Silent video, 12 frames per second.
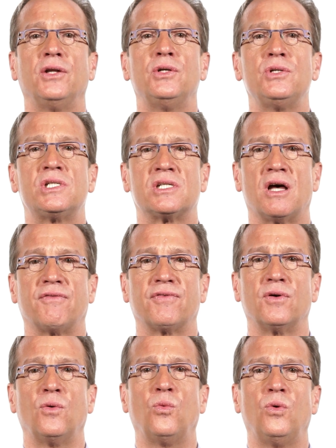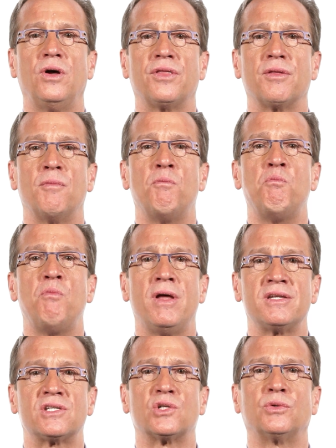you suffer with
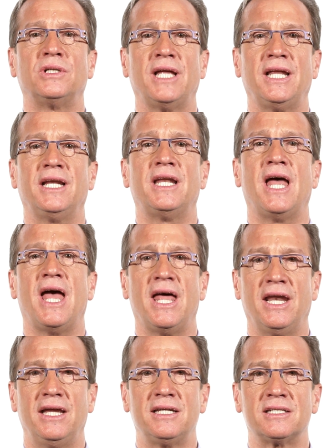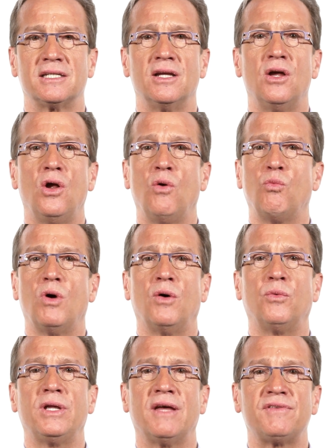menstrual-related headaches.
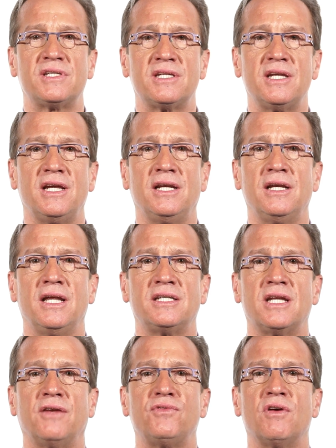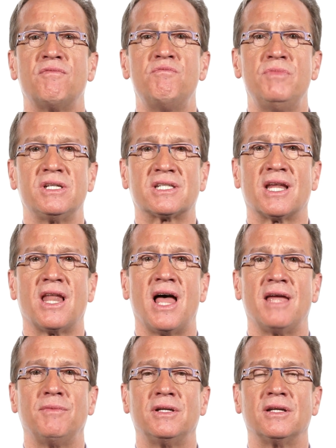What we have seen is that if you have
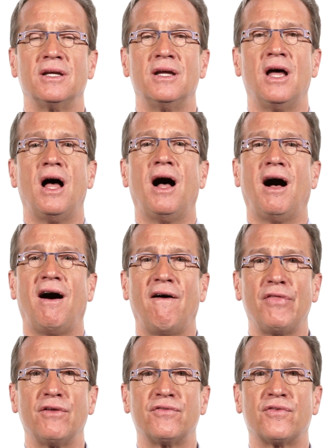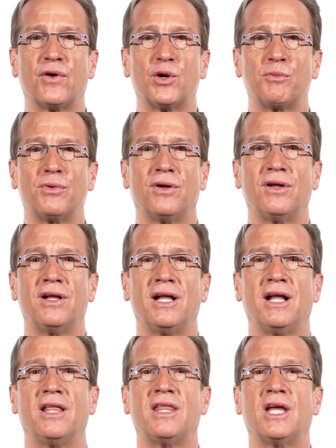misalignment of the vertebra
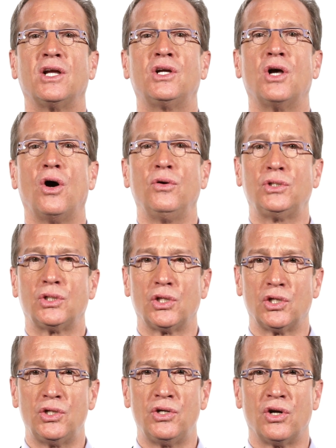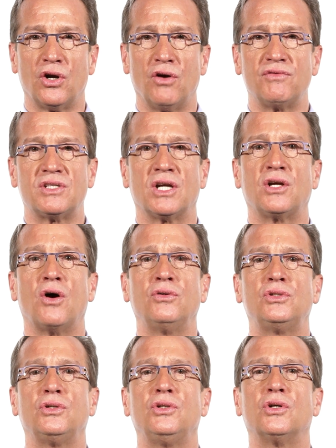that go to the nerves that
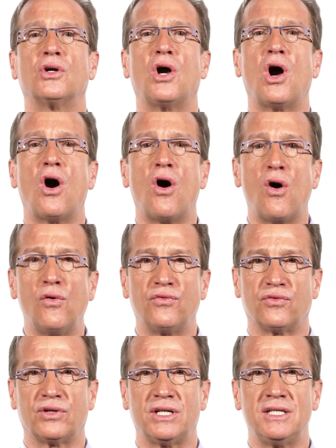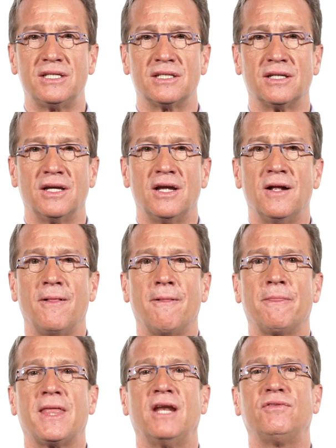go to your ovaries,
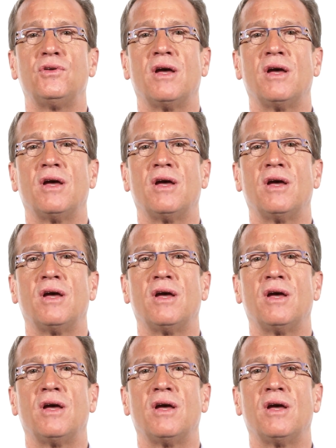that if